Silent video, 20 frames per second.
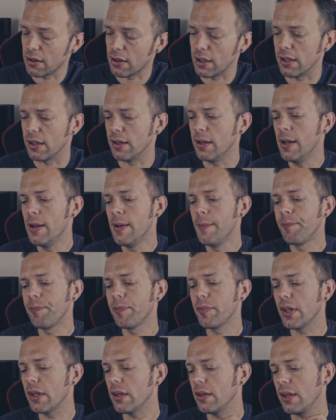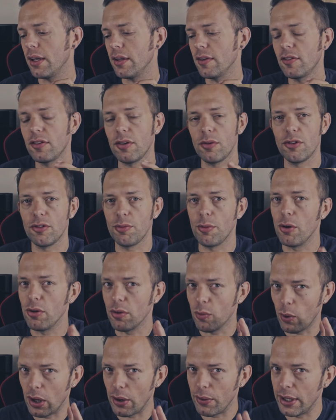either. It's so smooth
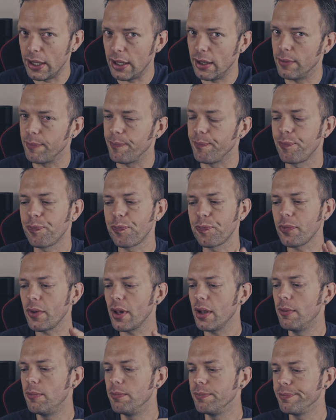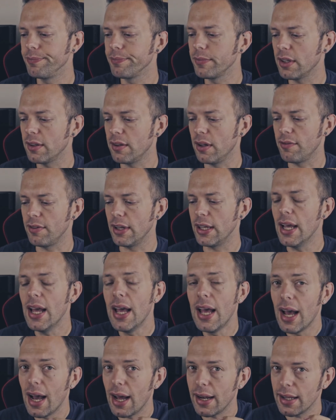and well hidden. It's lovely.
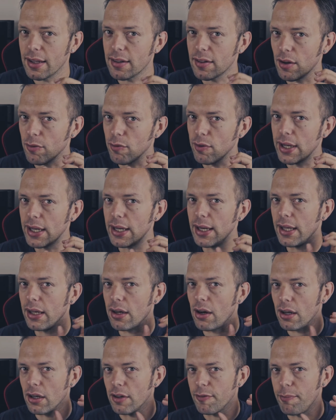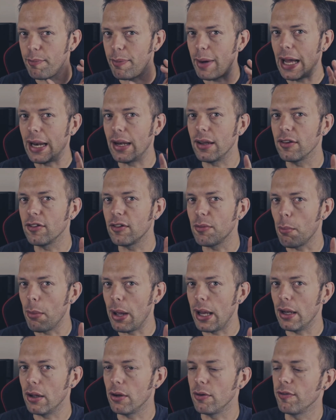And it's a really kind of balanced,
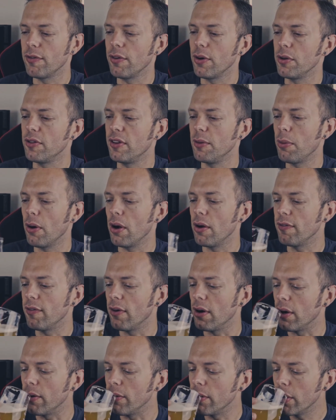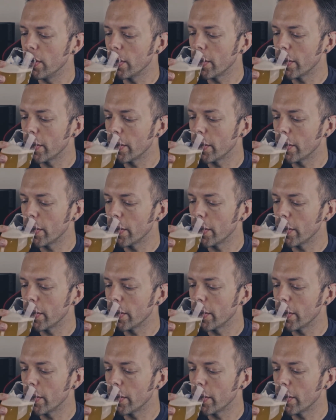mellow, fruity profile.